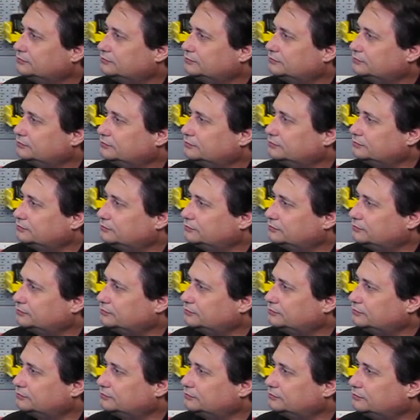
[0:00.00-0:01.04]

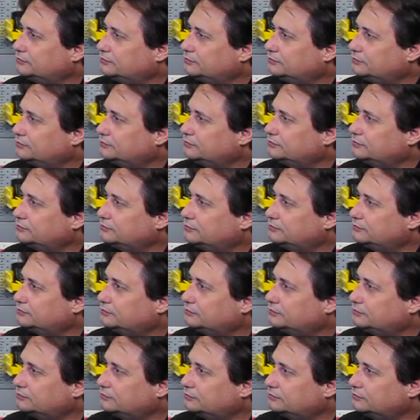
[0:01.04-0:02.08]

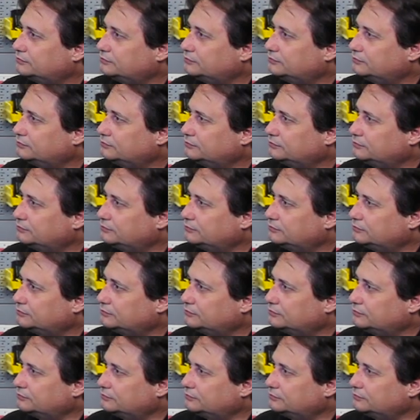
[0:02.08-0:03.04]
The person shown says nothing.